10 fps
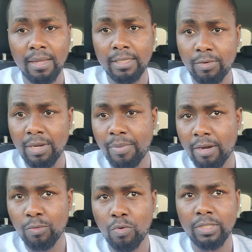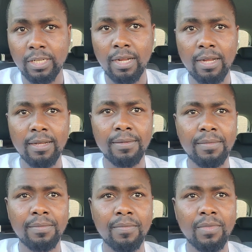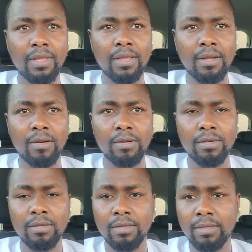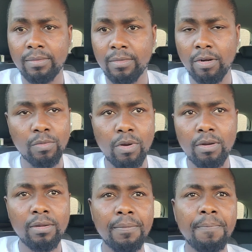It's £20 to wash a car, or more.